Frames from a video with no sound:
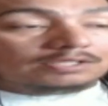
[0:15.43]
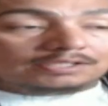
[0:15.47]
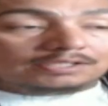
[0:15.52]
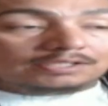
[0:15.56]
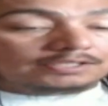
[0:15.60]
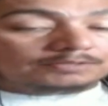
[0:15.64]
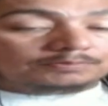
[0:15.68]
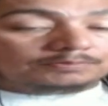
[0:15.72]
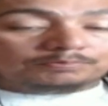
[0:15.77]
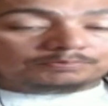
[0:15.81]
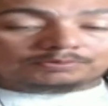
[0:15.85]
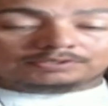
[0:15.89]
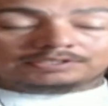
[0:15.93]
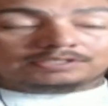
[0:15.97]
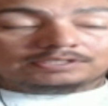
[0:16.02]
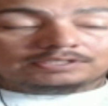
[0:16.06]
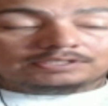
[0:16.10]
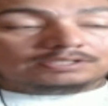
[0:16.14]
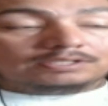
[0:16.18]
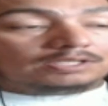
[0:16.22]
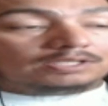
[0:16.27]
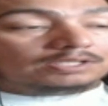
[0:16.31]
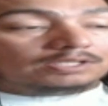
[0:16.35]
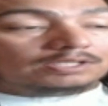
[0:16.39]
he's
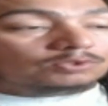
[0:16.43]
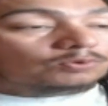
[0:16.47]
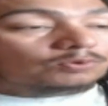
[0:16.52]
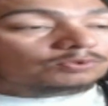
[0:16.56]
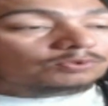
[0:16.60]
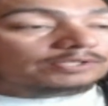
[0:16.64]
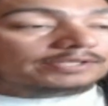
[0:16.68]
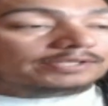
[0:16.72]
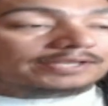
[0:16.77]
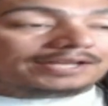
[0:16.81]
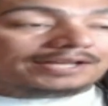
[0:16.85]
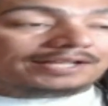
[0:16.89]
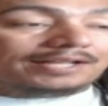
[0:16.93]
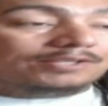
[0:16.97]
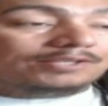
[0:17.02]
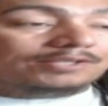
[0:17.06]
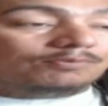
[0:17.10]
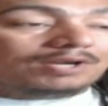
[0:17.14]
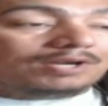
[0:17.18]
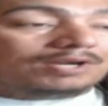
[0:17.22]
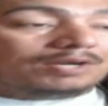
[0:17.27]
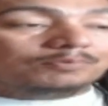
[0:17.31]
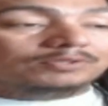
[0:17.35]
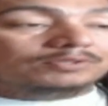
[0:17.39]
putting Northern Cali
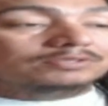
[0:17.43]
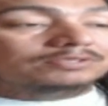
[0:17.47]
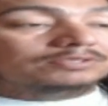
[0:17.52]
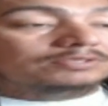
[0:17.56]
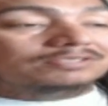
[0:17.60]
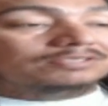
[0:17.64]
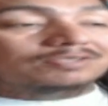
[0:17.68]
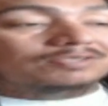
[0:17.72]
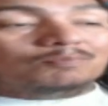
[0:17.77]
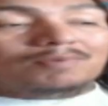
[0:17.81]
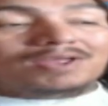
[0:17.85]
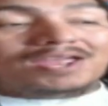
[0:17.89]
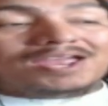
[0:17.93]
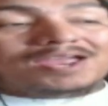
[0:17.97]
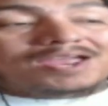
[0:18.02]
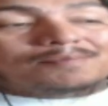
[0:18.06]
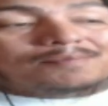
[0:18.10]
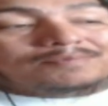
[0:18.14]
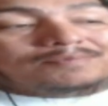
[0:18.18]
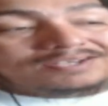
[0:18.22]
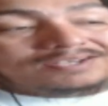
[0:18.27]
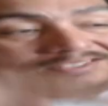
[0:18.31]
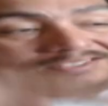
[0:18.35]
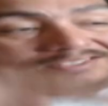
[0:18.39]
rappers on the map,
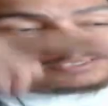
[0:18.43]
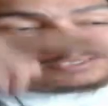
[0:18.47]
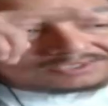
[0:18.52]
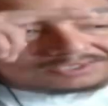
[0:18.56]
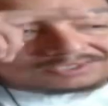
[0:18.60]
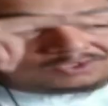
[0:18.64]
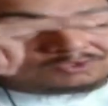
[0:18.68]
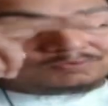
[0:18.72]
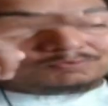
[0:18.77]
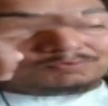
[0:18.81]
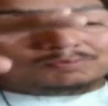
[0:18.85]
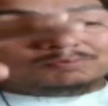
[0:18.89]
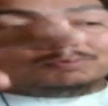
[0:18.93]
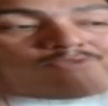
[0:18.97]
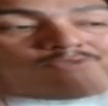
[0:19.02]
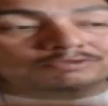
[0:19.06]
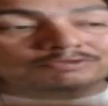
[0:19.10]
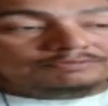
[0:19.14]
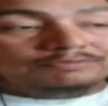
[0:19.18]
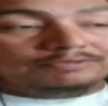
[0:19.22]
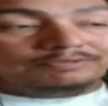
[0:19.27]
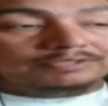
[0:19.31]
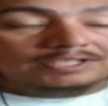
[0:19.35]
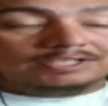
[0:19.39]
and I salute my
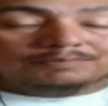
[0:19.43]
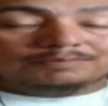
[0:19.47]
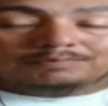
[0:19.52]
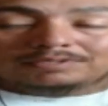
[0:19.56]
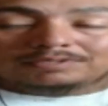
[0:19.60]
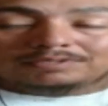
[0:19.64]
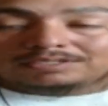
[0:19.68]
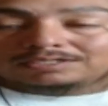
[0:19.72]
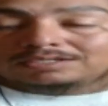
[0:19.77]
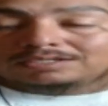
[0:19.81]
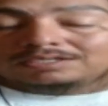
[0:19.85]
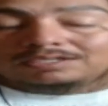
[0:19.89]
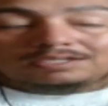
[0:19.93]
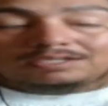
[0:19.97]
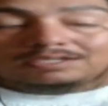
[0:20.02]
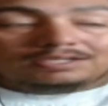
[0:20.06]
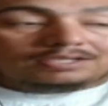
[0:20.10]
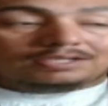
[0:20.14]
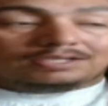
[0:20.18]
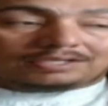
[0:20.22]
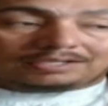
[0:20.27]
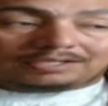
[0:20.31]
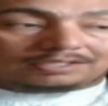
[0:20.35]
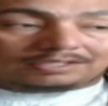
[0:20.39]
boy for that, man.
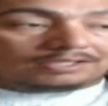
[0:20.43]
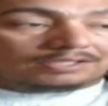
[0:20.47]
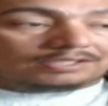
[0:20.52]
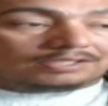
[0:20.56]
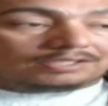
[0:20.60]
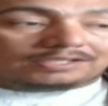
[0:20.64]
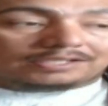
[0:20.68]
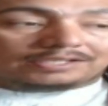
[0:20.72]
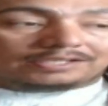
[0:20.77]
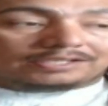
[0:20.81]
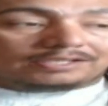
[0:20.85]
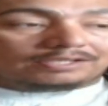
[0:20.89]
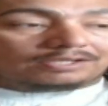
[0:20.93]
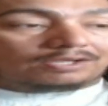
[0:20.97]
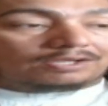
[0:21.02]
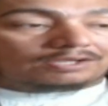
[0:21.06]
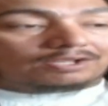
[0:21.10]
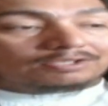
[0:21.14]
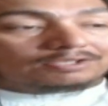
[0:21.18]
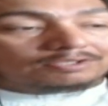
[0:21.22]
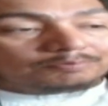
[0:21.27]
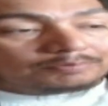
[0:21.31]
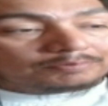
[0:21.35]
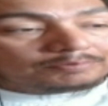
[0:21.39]
And yeah,
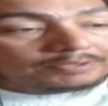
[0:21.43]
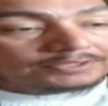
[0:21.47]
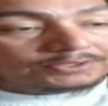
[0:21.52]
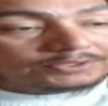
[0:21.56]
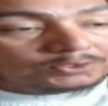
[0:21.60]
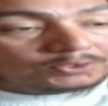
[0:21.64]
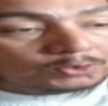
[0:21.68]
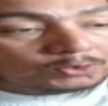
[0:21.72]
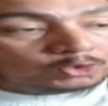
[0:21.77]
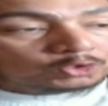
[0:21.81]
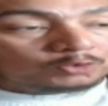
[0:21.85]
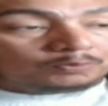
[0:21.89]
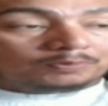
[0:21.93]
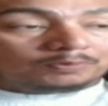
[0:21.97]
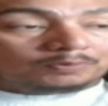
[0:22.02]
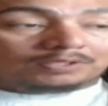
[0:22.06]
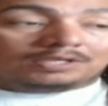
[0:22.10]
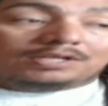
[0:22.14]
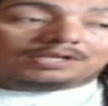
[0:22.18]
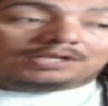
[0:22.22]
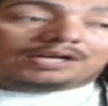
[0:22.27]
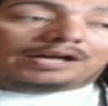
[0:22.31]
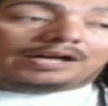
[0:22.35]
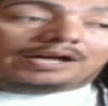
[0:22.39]
all the best to him.
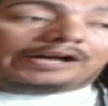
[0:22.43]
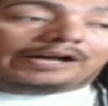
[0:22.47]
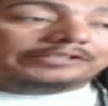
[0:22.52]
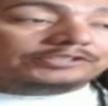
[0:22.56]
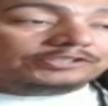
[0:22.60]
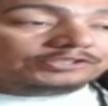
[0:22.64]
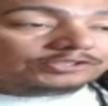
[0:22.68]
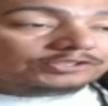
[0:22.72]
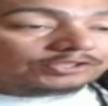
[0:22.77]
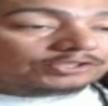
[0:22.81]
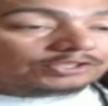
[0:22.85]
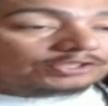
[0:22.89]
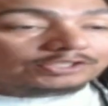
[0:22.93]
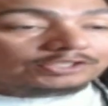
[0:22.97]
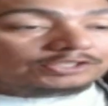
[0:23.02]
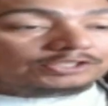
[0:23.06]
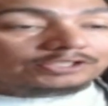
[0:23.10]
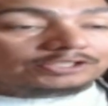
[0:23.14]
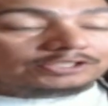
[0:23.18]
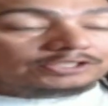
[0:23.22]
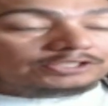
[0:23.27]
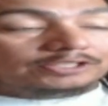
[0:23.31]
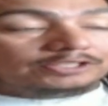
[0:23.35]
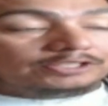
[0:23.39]
I just
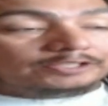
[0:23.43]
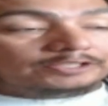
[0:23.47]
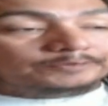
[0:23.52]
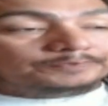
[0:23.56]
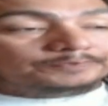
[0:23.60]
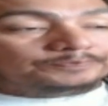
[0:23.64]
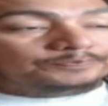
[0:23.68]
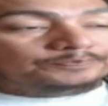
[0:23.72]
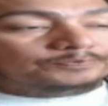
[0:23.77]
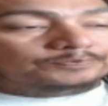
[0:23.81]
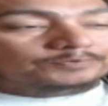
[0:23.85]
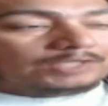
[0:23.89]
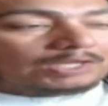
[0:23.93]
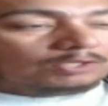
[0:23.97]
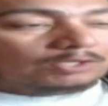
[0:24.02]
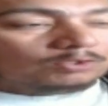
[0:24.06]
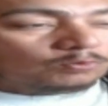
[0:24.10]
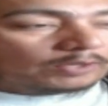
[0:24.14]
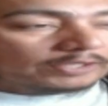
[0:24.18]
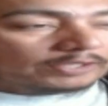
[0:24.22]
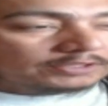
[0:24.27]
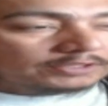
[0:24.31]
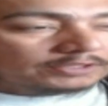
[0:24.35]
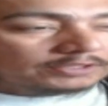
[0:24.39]
heard I
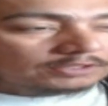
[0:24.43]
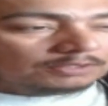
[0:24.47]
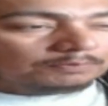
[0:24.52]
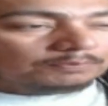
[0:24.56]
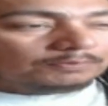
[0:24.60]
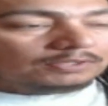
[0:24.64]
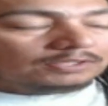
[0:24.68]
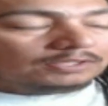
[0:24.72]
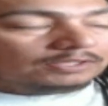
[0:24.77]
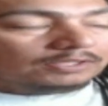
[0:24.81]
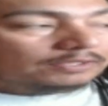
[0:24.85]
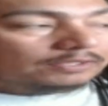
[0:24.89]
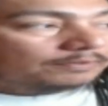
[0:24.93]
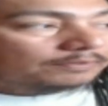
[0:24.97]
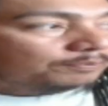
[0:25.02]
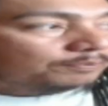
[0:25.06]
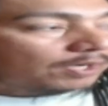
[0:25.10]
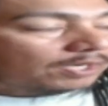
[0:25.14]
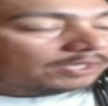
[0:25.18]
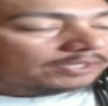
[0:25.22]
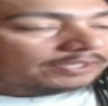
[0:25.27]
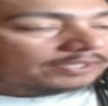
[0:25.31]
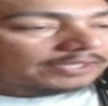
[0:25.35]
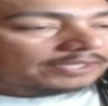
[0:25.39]
was watching some
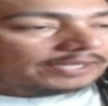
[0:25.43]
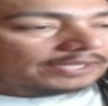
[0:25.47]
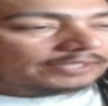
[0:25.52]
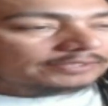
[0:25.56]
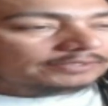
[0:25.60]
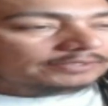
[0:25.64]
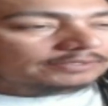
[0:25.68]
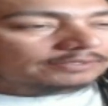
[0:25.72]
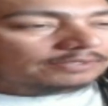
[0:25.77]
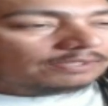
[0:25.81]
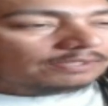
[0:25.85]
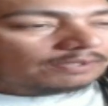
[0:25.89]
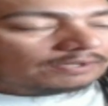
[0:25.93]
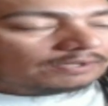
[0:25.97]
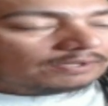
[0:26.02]
podcast.